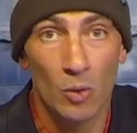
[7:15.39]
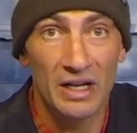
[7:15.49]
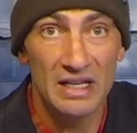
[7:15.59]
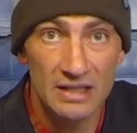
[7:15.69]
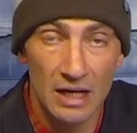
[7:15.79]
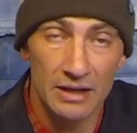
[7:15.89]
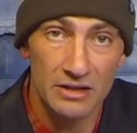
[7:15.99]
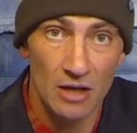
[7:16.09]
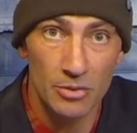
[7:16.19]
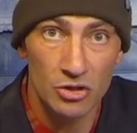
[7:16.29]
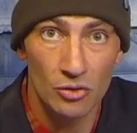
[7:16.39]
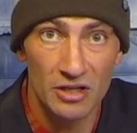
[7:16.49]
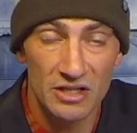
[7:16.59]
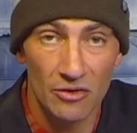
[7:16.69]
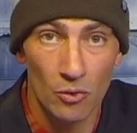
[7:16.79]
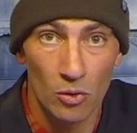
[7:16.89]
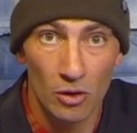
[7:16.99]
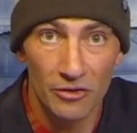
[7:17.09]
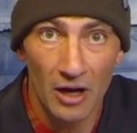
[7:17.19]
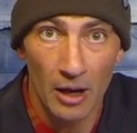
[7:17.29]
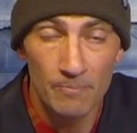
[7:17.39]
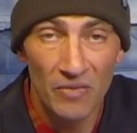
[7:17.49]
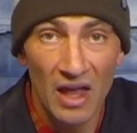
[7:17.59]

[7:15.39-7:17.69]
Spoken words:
when he's gotten his opportunities on the World Cup.